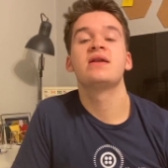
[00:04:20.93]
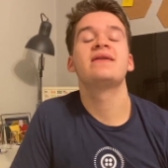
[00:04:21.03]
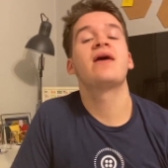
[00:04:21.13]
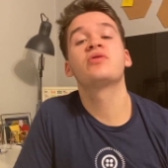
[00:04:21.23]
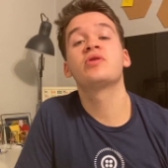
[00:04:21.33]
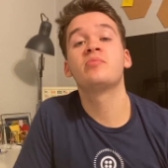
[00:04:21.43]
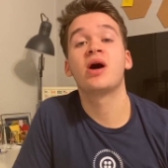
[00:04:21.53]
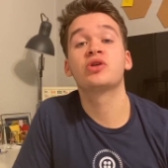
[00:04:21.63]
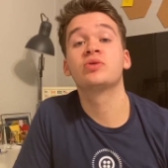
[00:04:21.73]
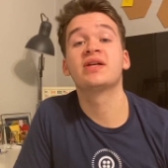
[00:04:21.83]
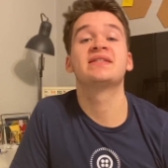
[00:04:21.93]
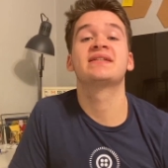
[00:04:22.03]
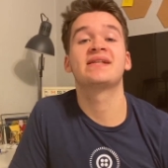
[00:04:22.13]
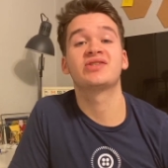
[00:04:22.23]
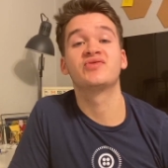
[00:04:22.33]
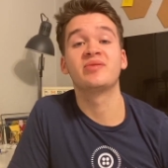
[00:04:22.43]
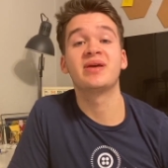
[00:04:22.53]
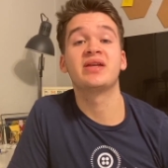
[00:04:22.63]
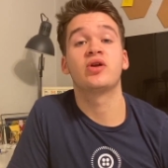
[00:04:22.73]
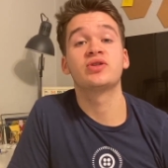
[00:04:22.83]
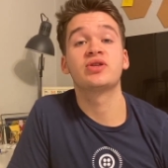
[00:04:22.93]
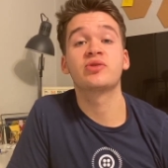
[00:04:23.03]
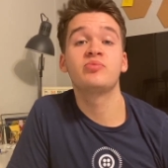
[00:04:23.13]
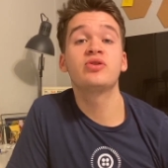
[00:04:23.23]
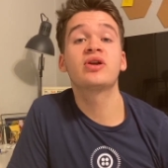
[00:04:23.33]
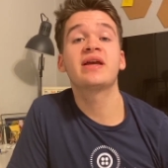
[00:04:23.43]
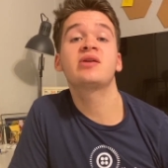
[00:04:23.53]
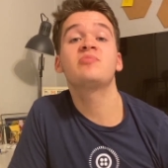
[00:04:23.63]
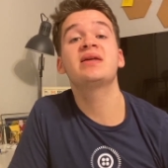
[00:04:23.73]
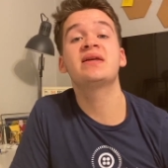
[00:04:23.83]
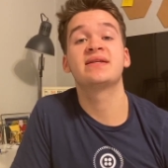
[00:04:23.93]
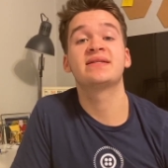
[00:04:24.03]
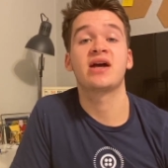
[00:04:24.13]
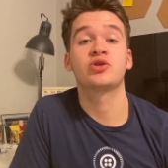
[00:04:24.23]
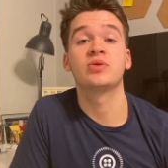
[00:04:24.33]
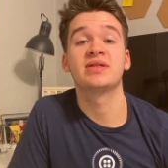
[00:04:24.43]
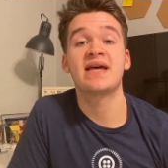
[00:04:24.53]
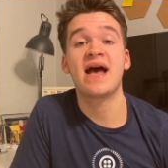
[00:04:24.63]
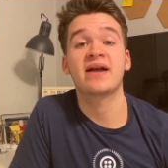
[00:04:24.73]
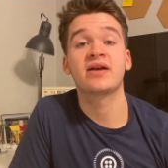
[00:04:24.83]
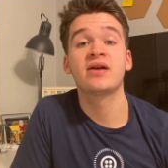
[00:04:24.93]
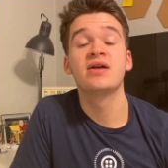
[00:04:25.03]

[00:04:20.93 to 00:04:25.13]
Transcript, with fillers: Now that the module has successfully made it onto your computer, it can begin its actual attack.